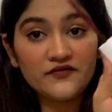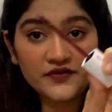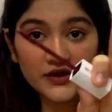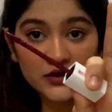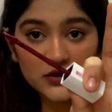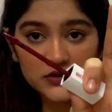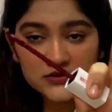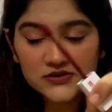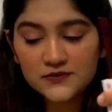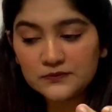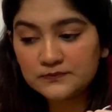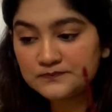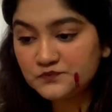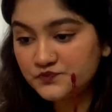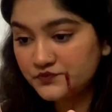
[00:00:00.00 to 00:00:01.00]
fingers.
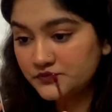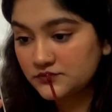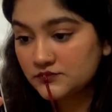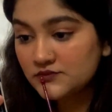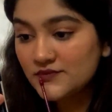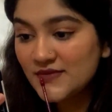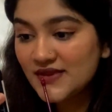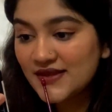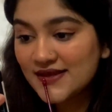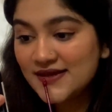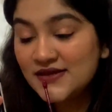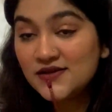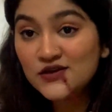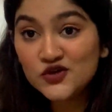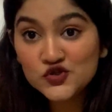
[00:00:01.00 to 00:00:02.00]

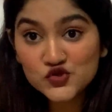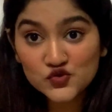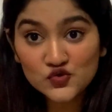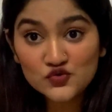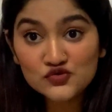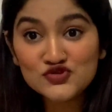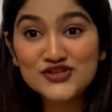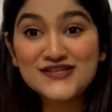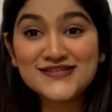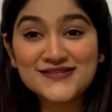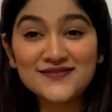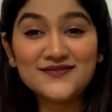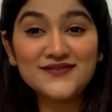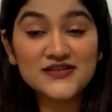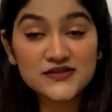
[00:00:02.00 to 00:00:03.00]
So
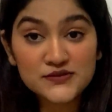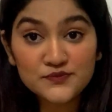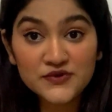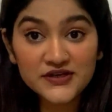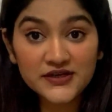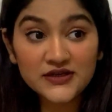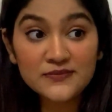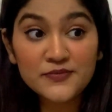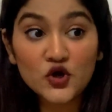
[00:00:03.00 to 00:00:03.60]
just a little,